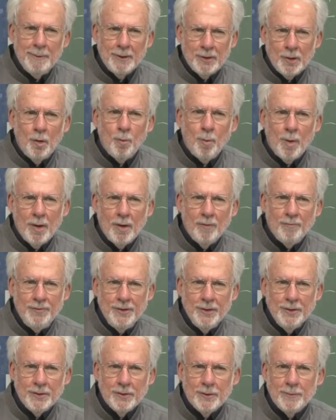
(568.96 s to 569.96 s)
biblical
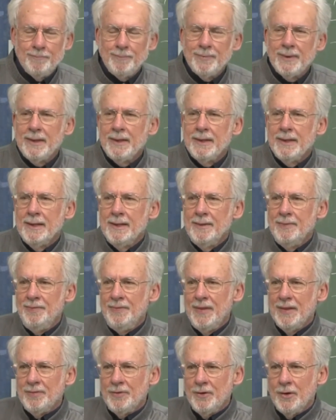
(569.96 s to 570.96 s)
worldview
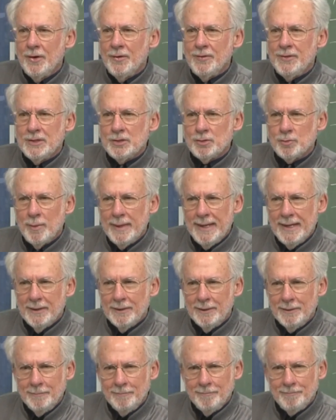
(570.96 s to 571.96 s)
that the earth is
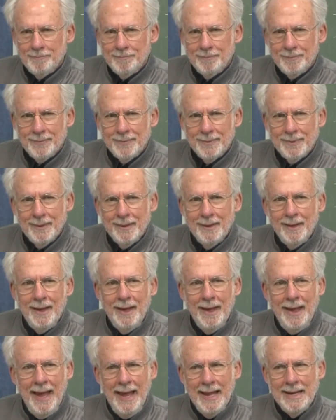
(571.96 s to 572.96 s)
real
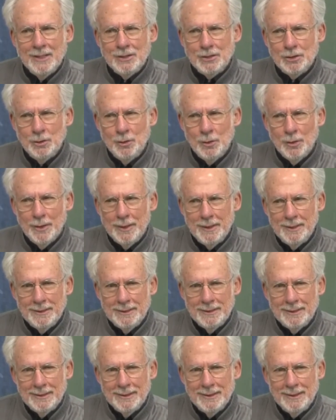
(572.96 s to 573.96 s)
and it's
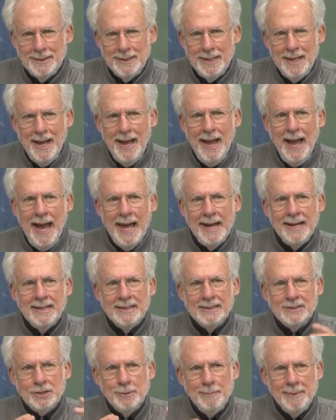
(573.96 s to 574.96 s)
good
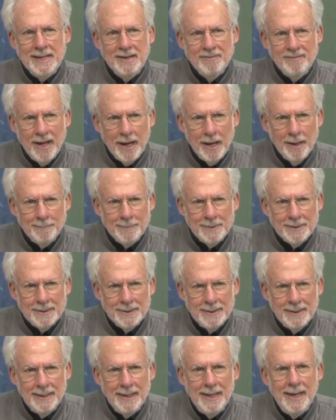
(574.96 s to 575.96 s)
and it is to be
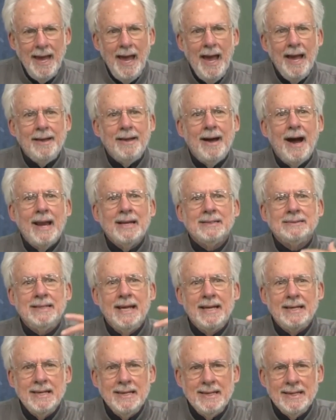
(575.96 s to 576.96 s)
developed, and God
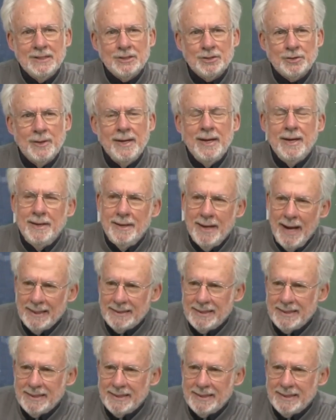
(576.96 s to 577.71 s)
is taking history,